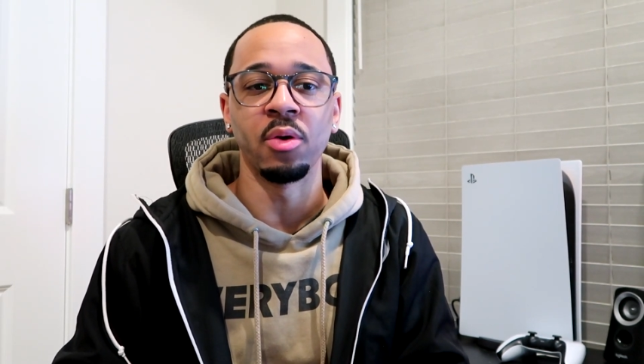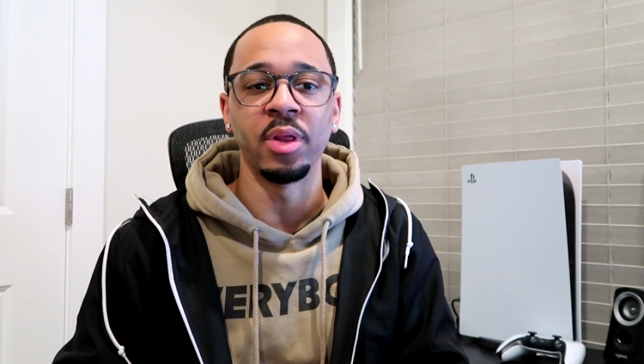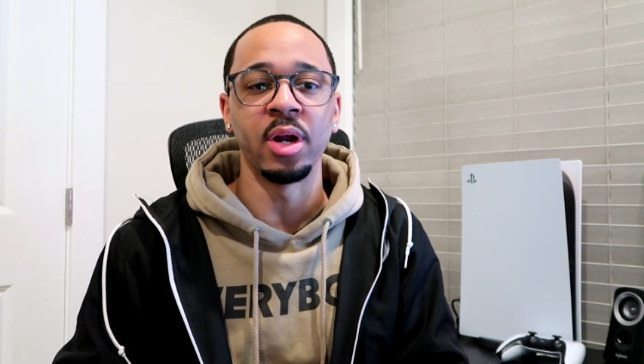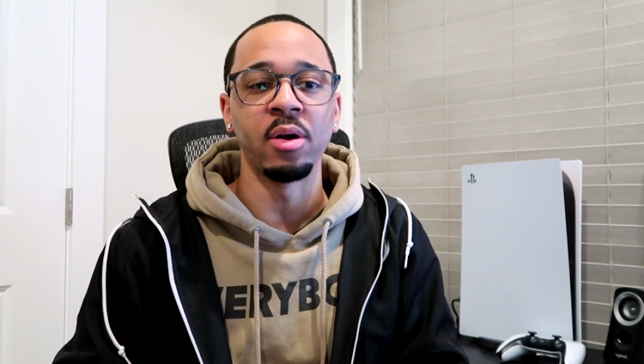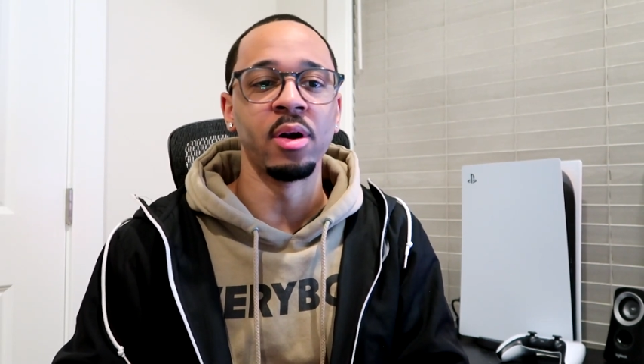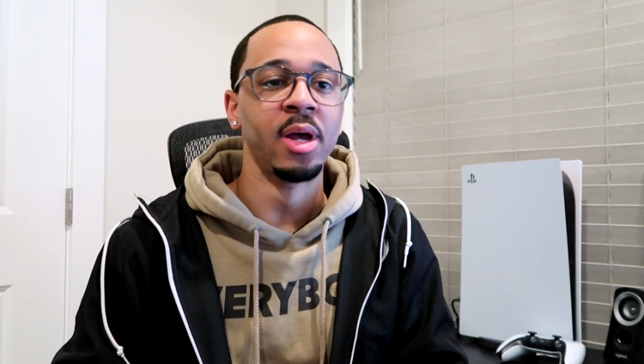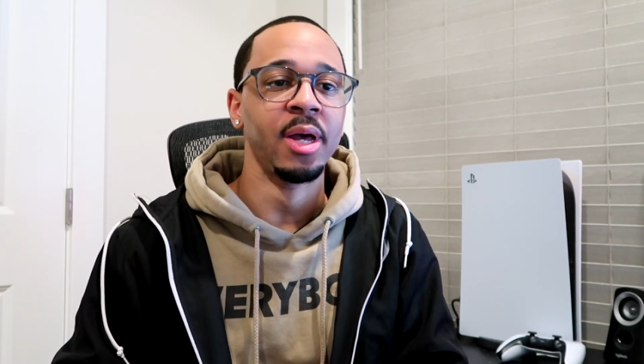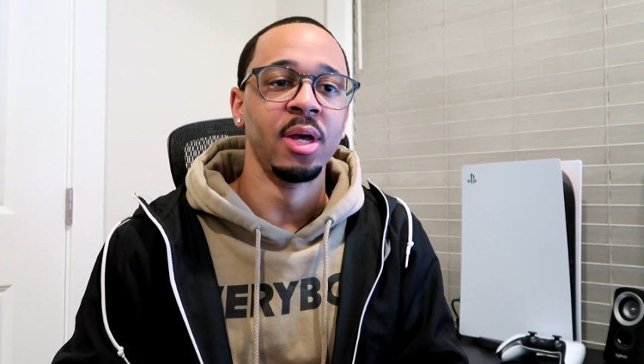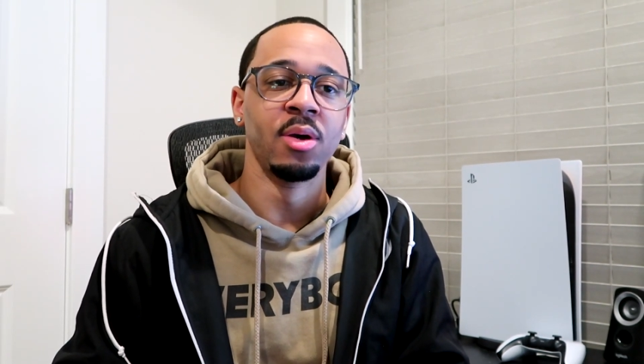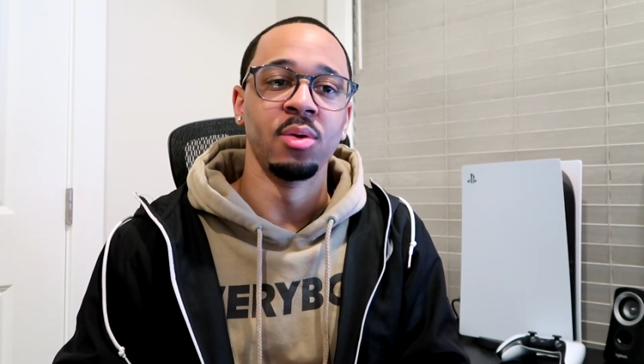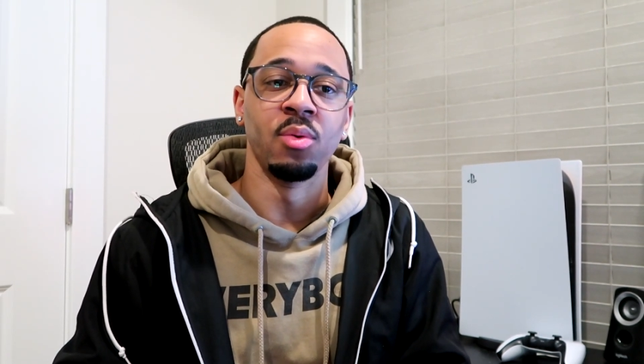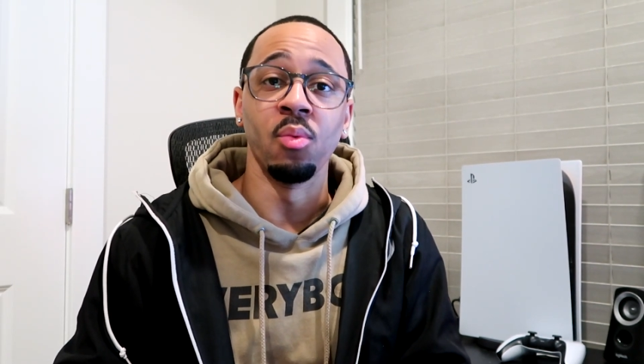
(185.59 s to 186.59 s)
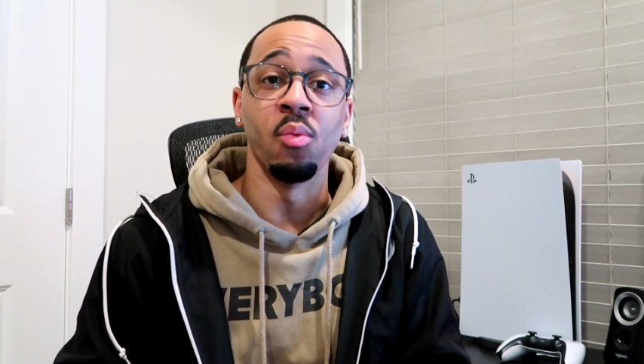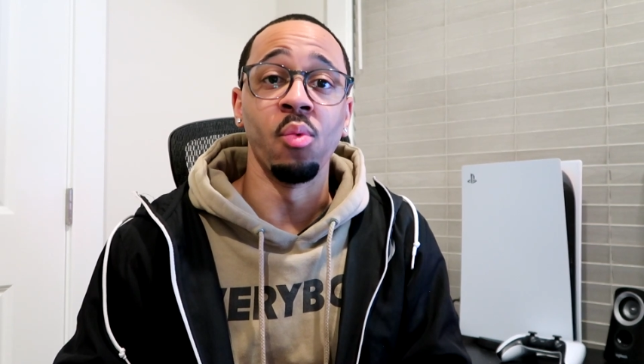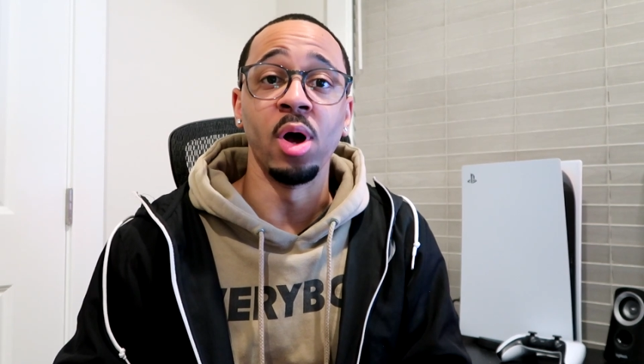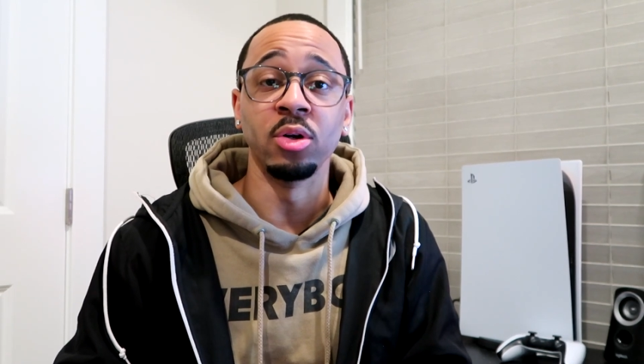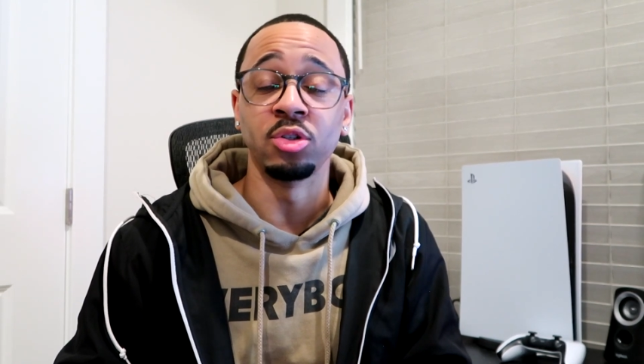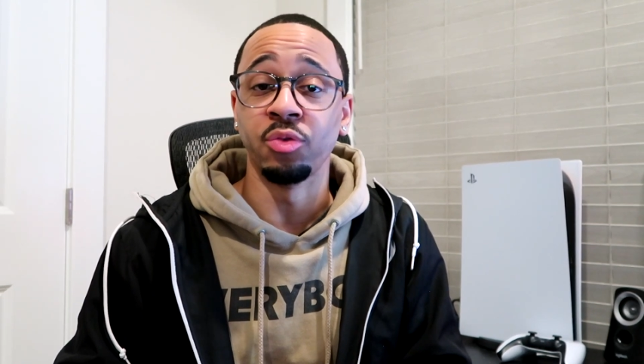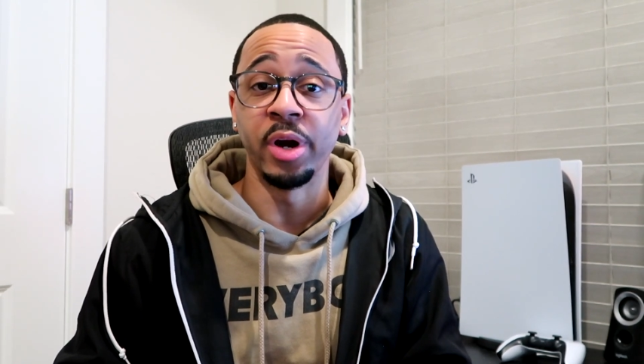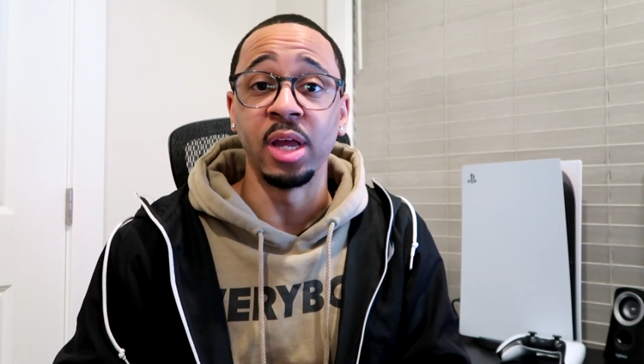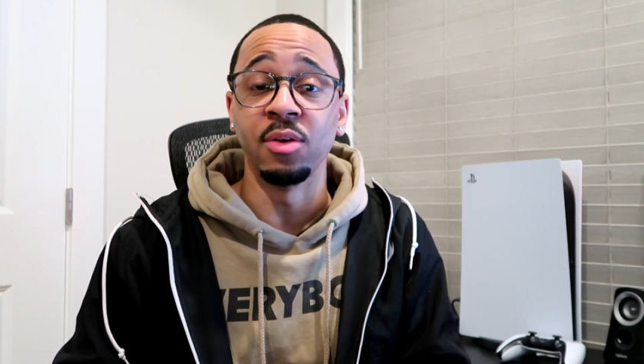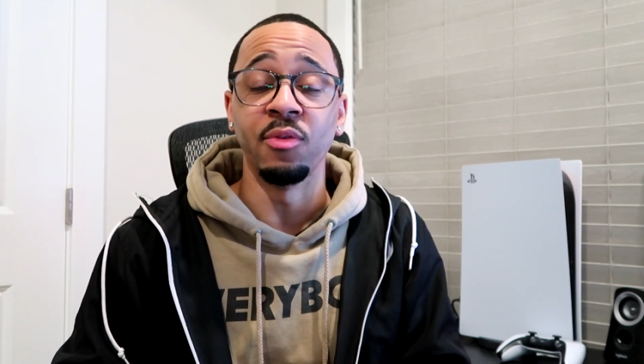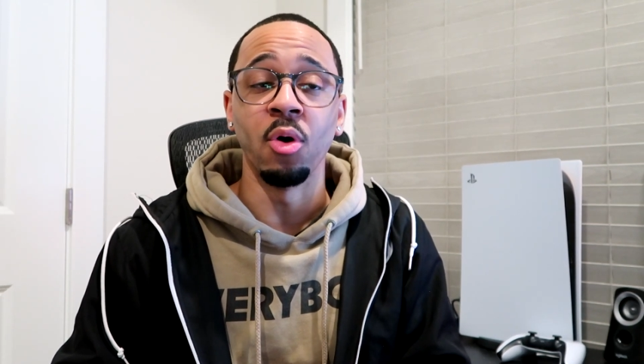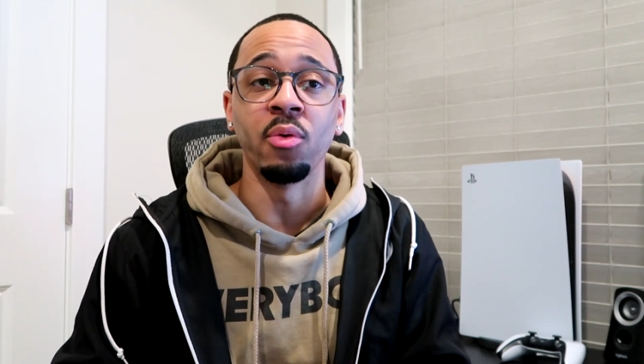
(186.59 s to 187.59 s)
they're well
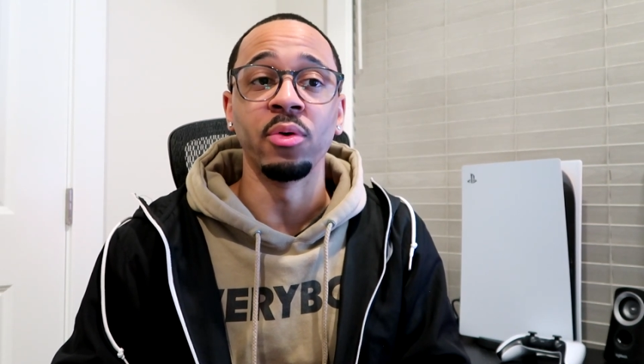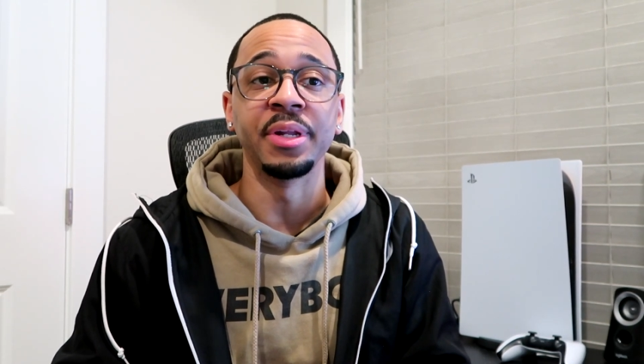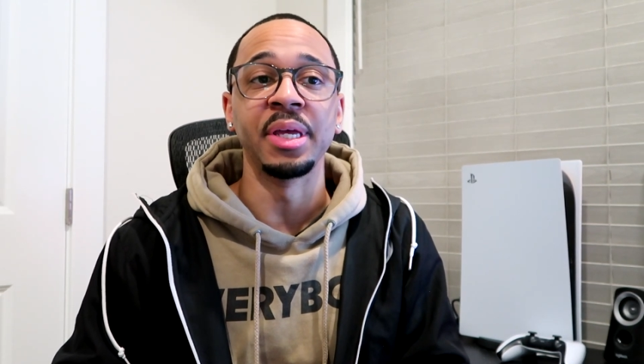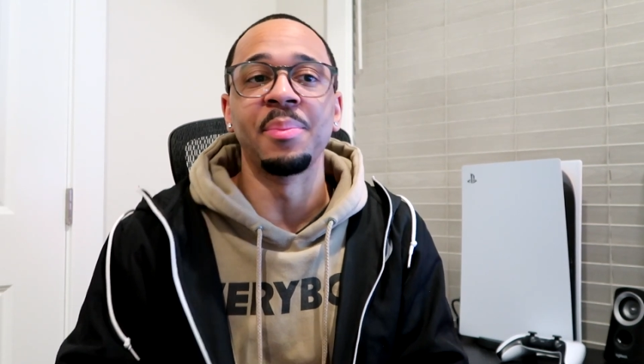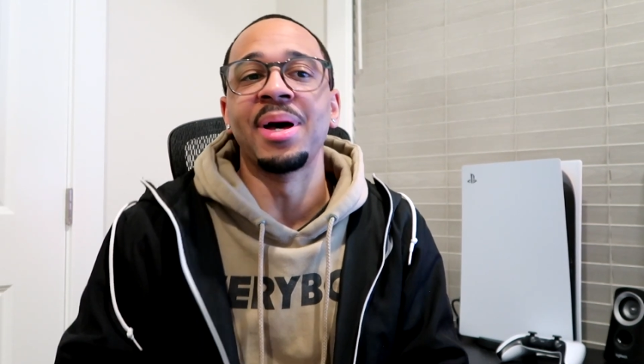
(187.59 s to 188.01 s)
trained vocally.